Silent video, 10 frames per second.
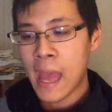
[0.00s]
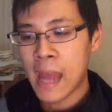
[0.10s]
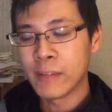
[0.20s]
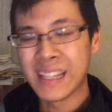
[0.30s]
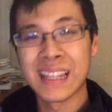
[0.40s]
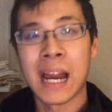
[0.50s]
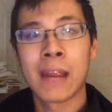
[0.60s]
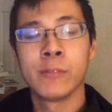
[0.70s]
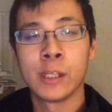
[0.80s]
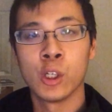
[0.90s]
have a
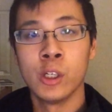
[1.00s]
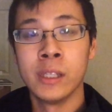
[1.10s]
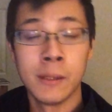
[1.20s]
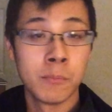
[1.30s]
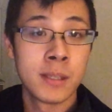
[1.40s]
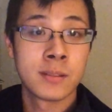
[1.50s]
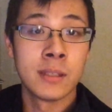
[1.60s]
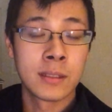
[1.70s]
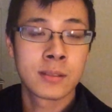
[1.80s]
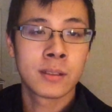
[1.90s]
livelihood in
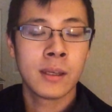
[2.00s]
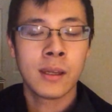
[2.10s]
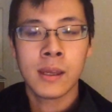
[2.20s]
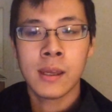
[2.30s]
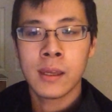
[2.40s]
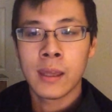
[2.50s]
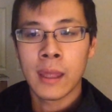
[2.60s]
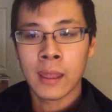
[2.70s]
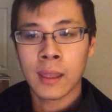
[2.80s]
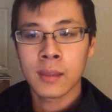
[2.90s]
business.
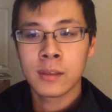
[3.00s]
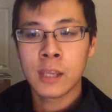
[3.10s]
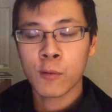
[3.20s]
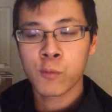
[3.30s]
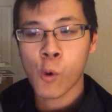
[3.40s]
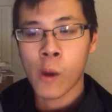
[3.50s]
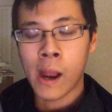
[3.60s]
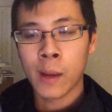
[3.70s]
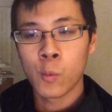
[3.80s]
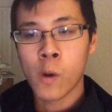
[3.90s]
And therefore,
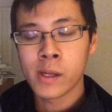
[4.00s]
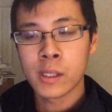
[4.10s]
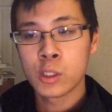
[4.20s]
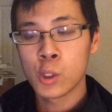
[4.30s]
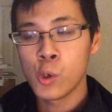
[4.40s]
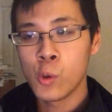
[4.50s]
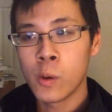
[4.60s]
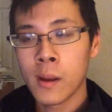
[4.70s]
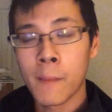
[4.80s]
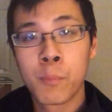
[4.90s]
I wanted to
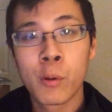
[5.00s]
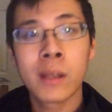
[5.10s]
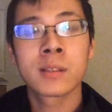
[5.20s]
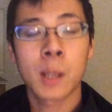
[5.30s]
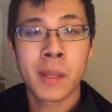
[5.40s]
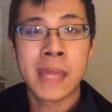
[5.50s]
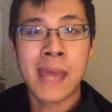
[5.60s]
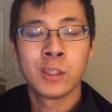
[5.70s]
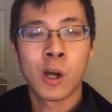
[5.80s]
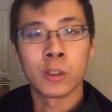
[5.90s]
bring some of
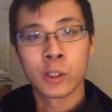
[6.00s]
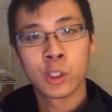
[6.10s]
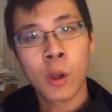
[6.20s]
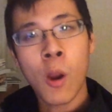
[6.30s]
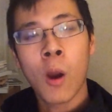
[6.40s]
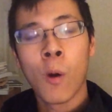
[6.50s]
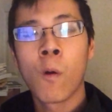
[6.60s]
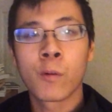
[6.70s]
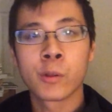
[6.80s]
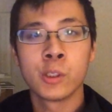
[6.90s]
that knowledge
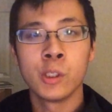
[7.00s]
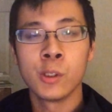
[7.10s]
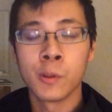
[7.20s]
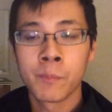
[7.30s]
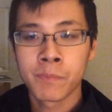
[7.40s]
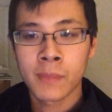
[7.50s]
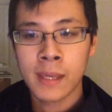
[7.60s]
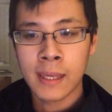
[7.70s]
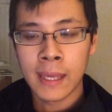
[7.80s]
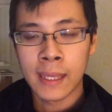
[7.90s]
over to you
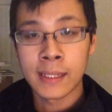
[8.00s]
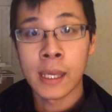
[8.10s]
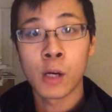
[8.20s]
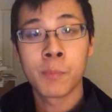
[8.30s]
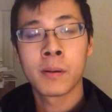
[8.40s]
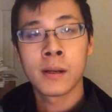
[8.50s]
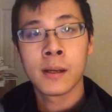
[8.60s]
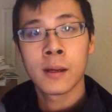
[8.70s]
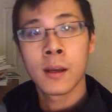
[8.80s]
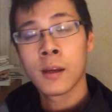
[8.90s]
and help
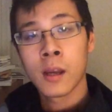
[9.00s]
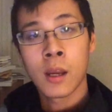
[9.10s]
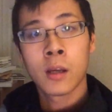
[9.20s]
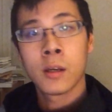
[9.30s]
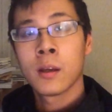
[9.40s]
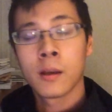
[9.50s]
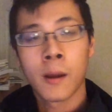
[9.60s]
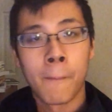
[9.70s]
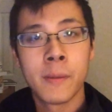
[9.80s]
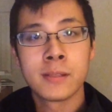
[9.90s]

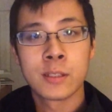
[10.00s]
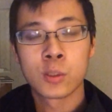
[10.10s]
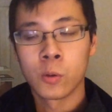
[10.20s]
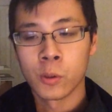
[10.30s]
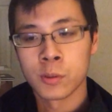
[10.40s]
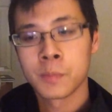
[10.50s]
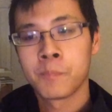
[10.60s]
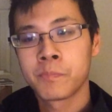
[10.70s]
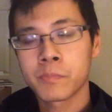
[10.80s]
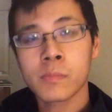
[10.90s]
business owners.
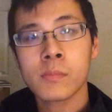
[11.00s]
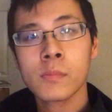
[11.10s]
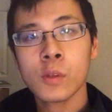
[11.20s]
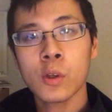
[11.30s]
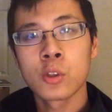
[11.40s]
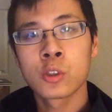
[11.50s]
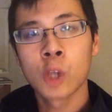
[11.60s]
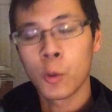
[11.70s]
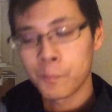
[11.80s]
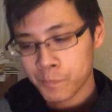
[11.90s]

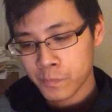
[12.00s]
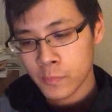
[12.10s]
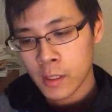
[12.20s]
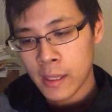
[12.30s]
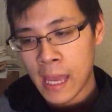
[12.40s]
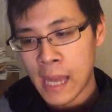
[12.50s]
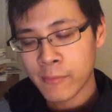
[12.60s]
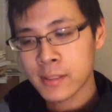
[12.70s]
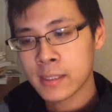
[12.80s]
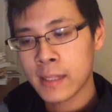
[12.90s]
So,
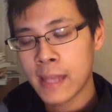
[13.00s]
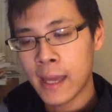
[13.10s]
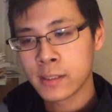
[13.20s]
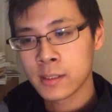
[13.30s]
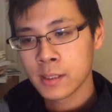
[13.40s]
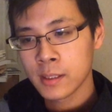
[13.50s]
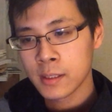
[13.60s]
having said that,